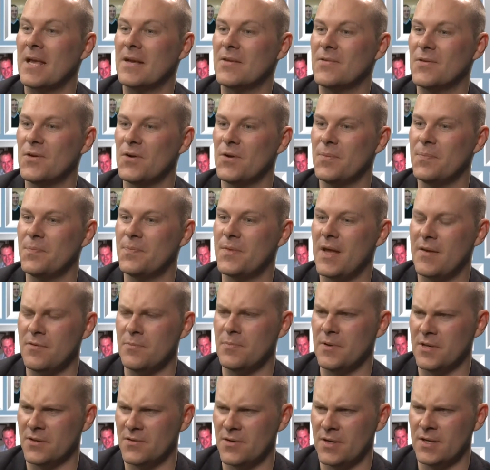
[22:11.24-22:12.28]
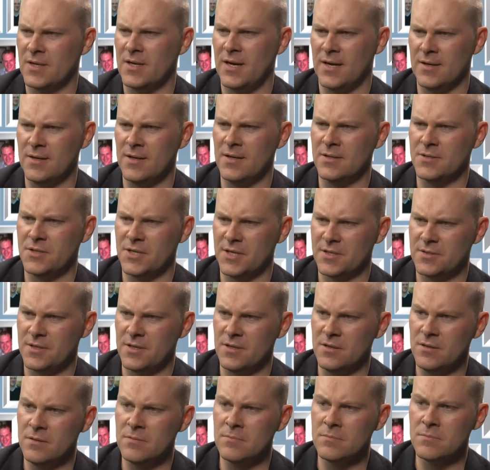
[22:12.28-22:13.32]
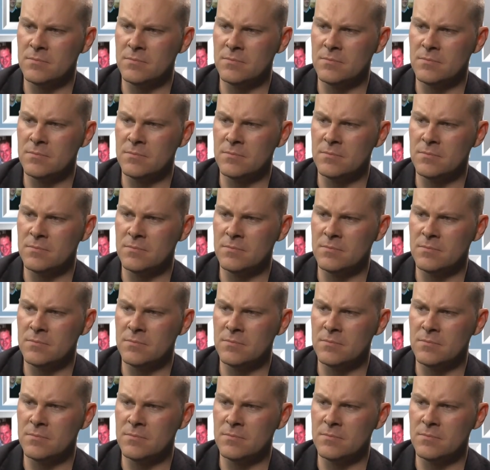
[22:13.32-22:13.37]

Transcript: So, have you been to Nkandla, Chester?